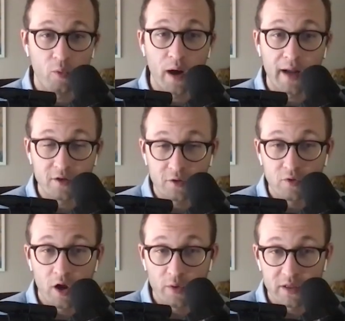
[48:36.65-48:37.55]
What I do
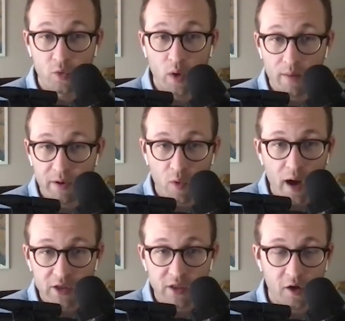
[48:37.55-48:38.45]
know is you want to be
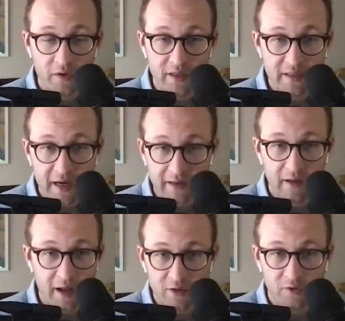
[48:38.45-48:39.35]
watching all these
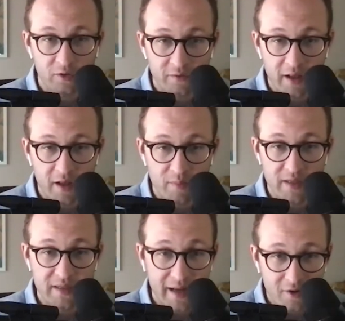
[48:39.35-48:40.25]
technological
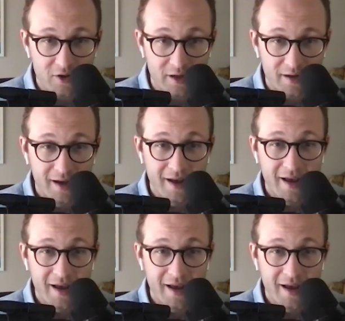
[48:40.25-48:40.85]
developments in energy